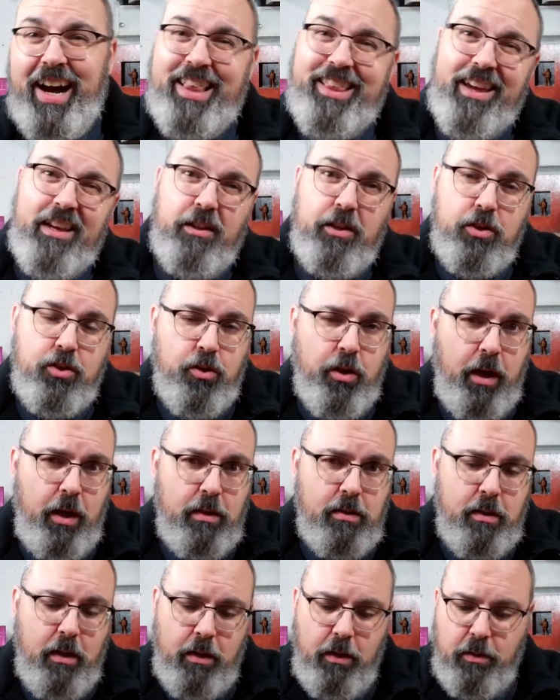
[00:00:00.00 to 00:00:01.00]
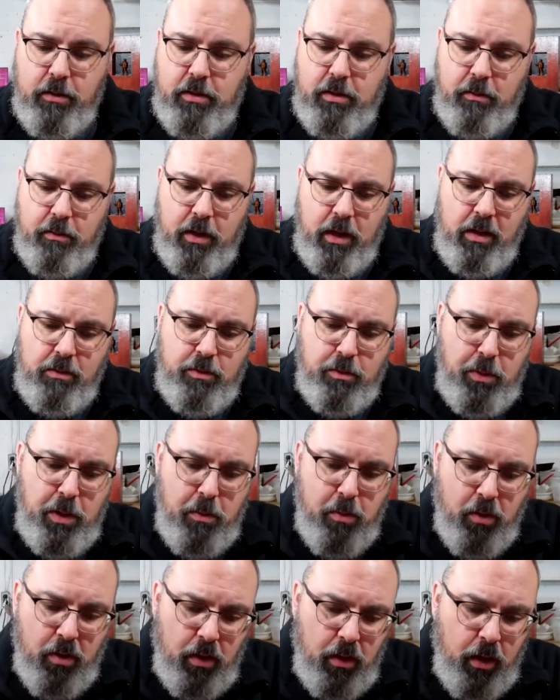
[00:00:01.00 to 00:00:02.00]
I like to trace. I know sometimes
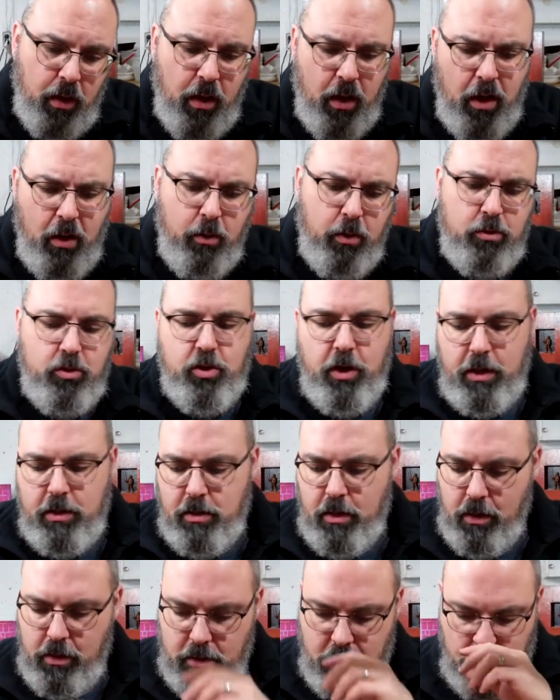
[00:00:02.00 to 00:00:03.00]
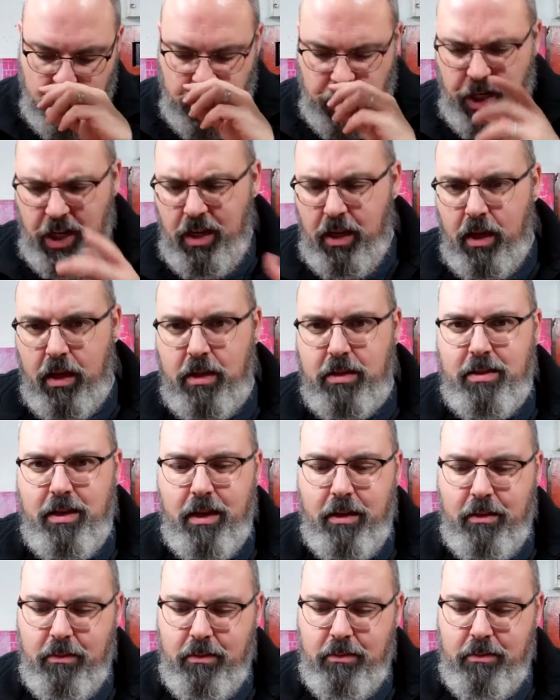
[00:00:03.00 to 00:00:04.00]
people are like, oh, well, tracing's cheating. It's
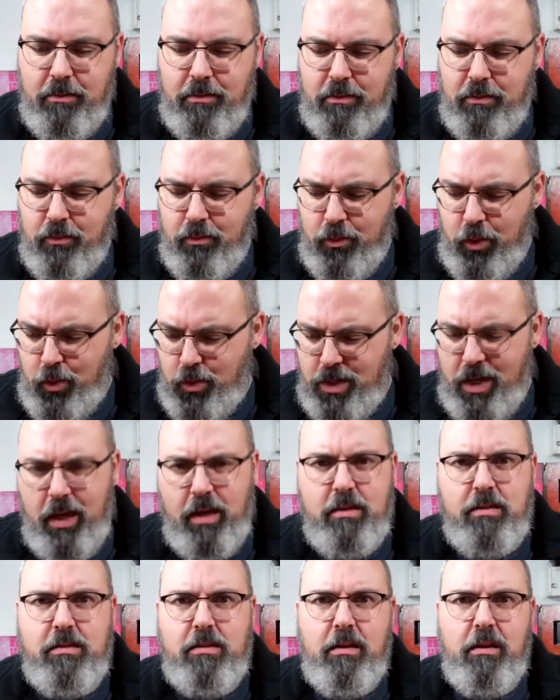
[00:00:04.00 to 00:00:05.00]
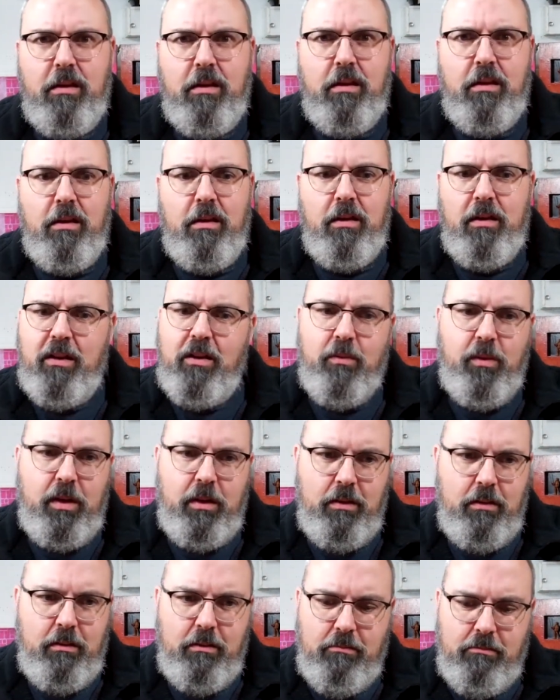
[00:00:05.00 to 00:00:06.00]
like, who says? I
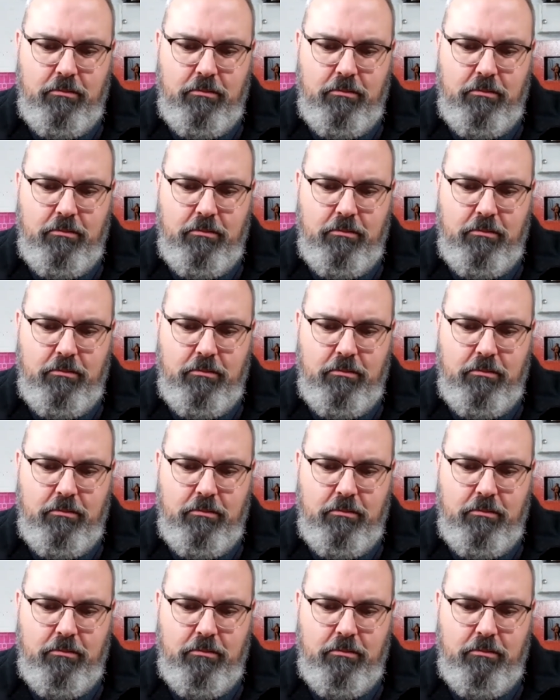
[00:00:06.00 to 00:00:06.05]
mean,